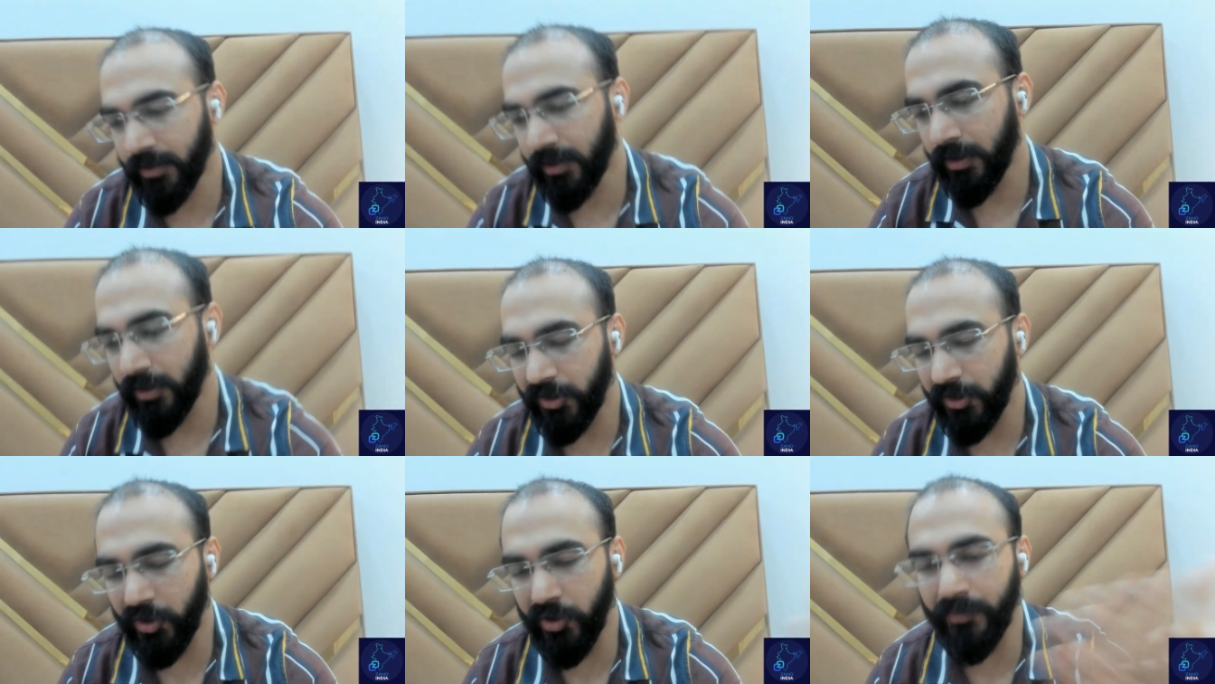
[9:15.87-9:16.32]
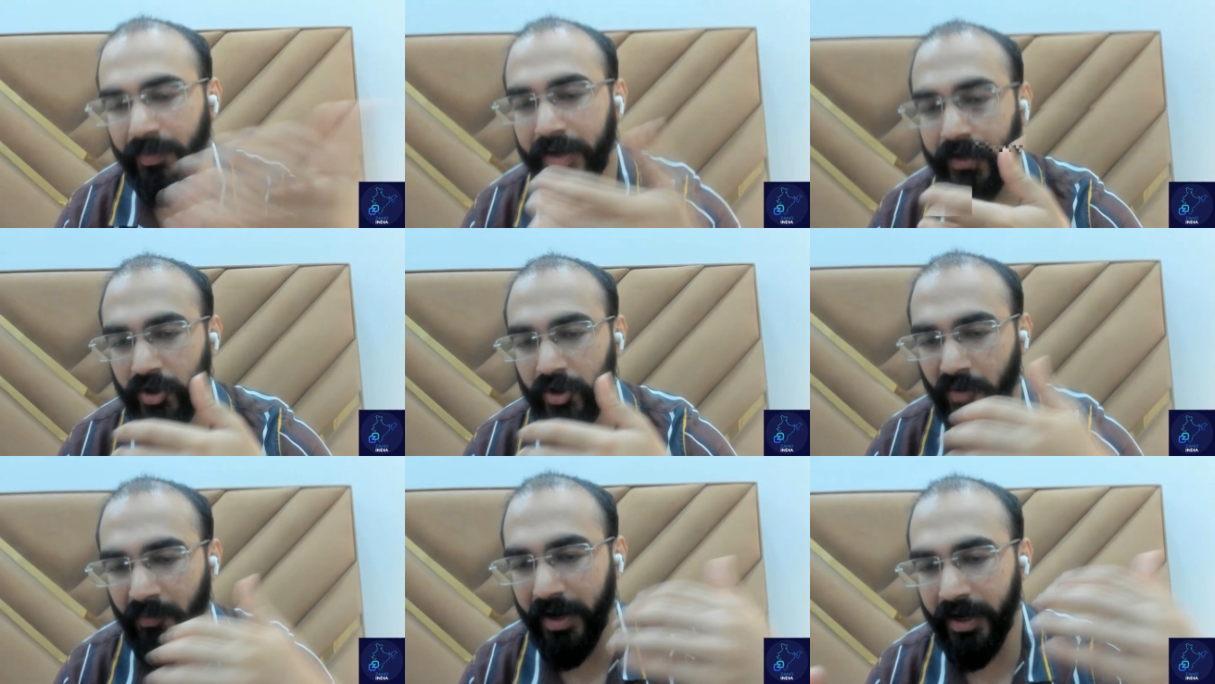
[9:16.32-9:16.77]
You
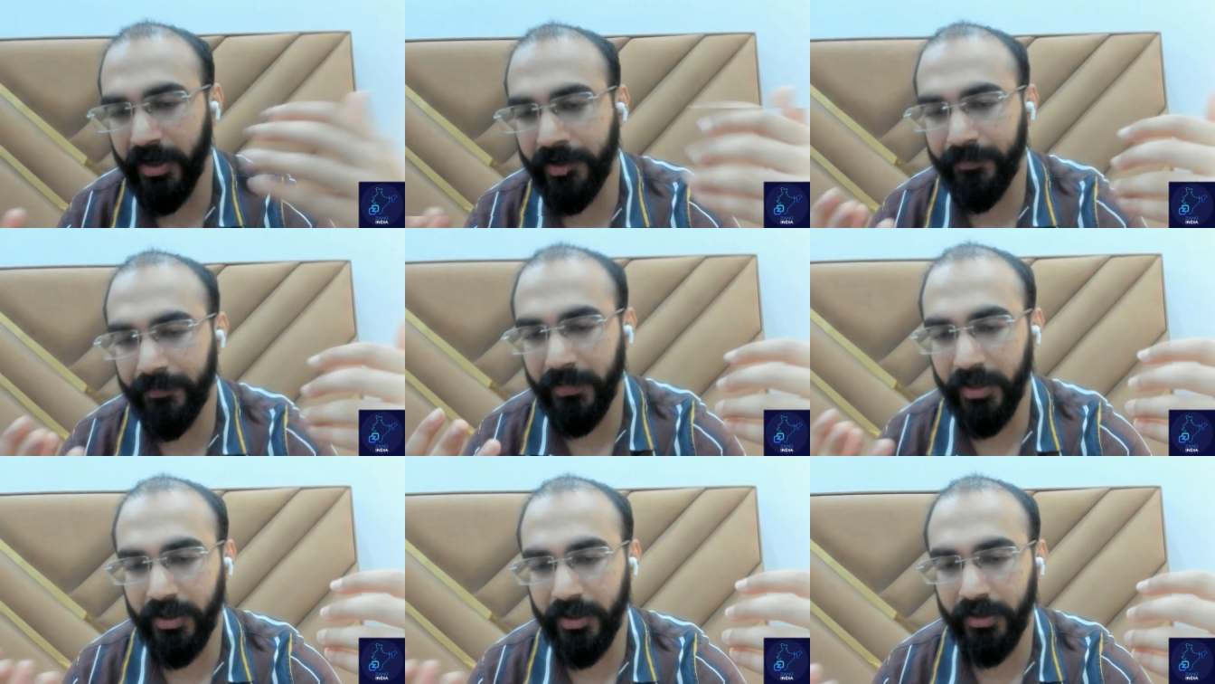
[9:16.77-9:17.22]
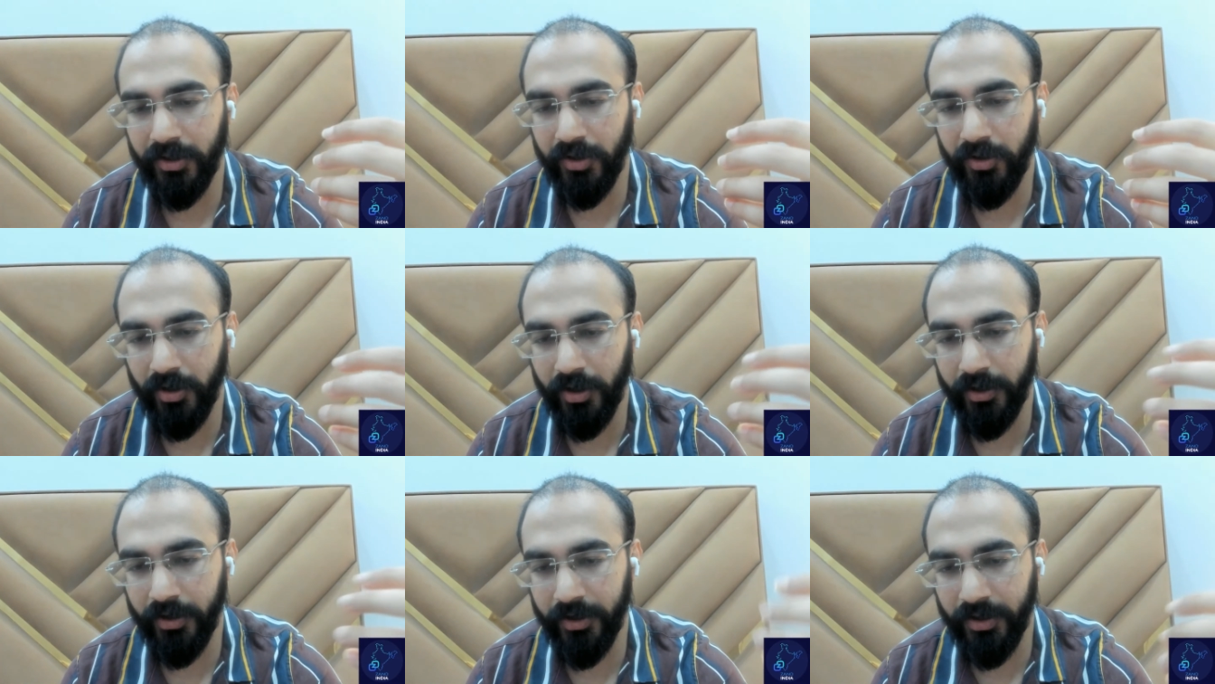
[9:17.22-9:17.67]
might be
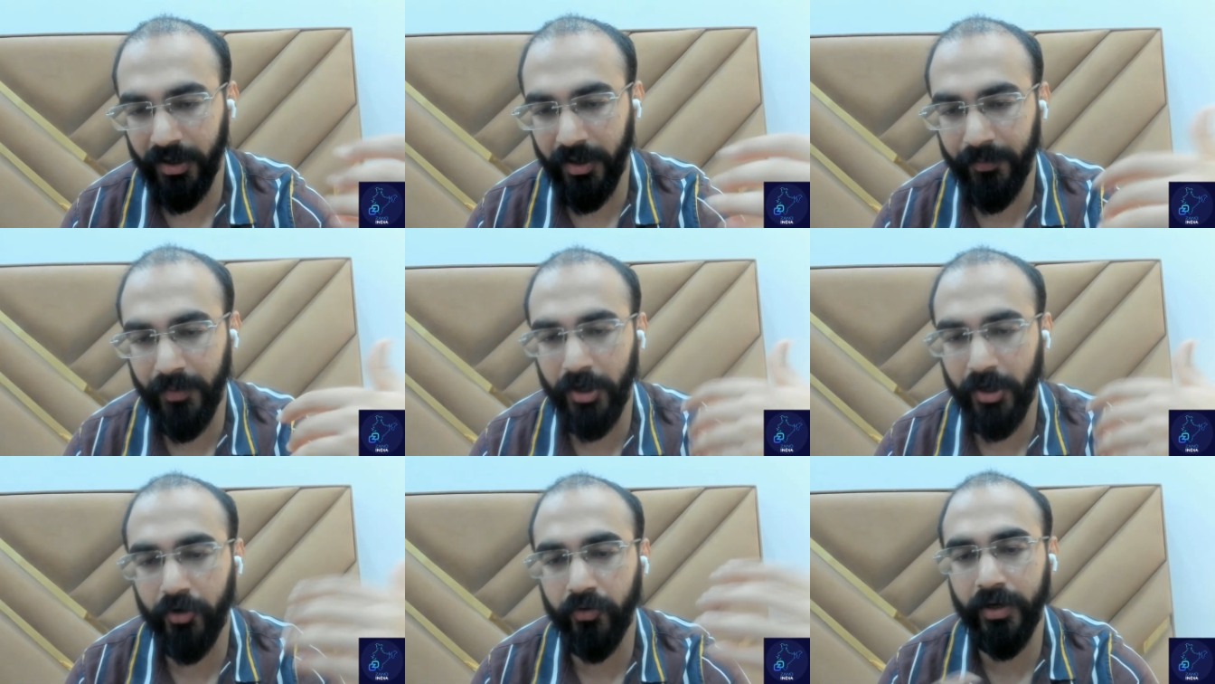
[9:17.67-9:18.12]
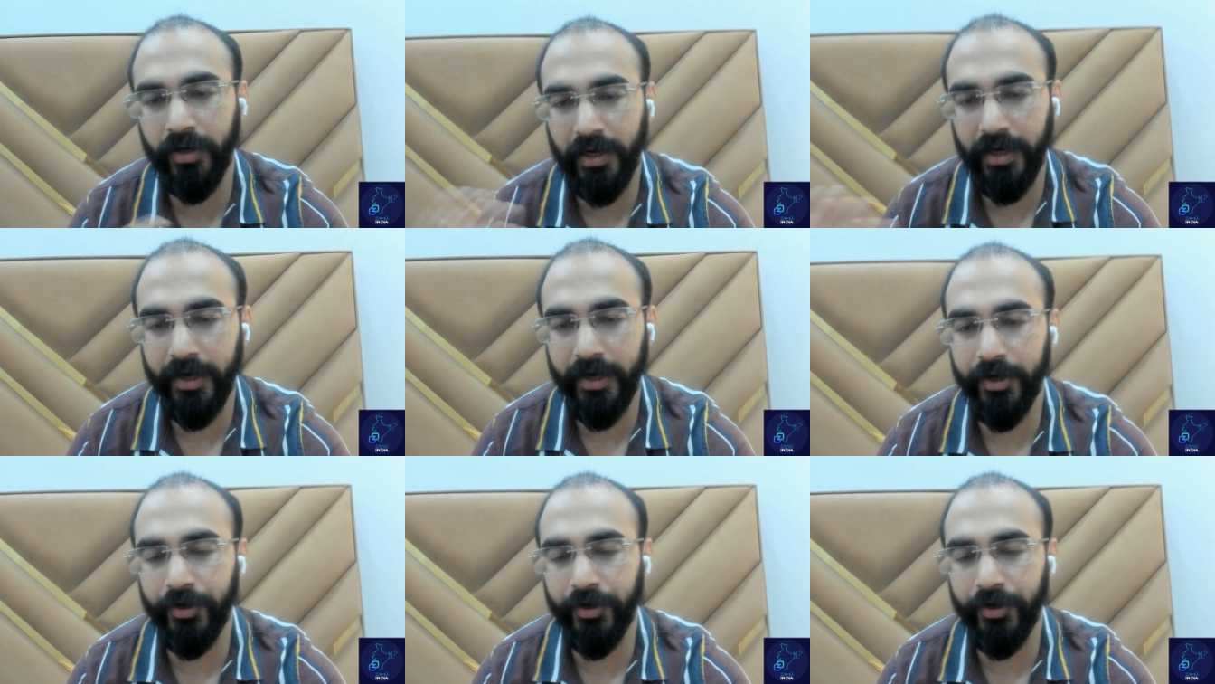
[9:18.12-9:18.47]
able to relate